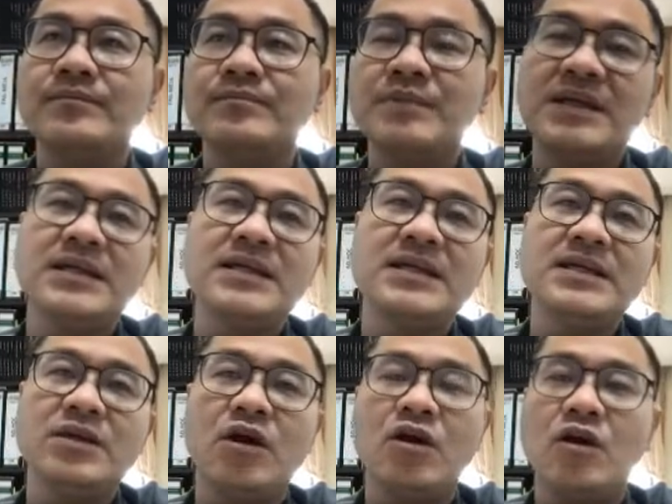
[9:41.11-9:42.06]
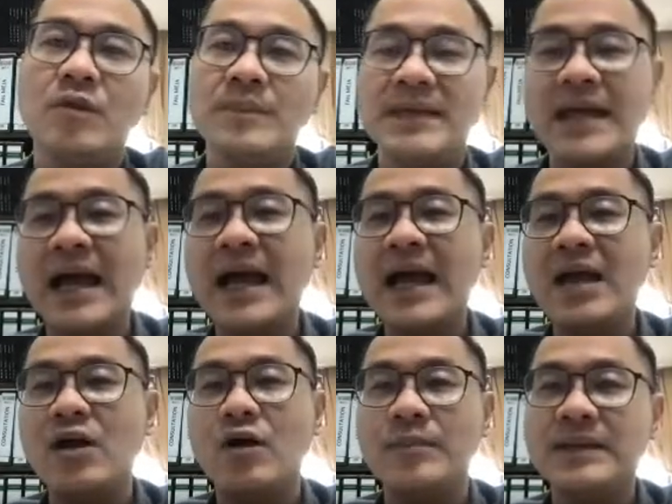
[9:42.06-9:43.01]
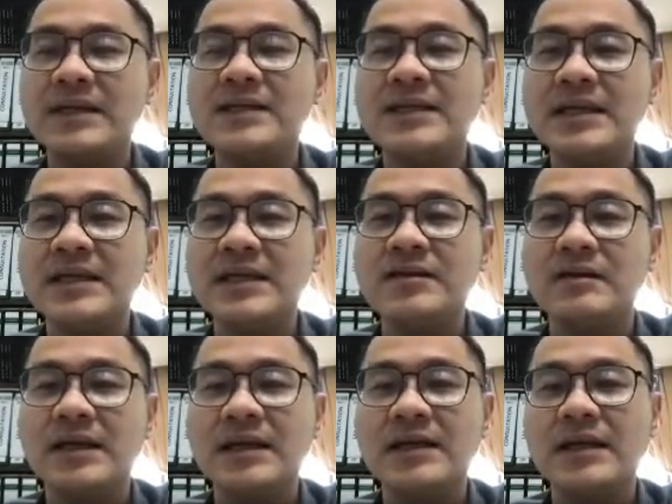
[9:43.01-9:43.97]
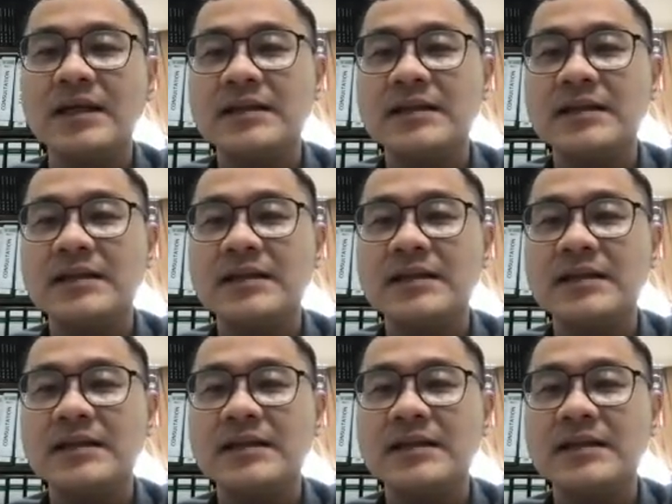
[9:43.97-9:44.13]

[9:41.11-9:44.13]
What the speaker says: P or PI or PD, okay,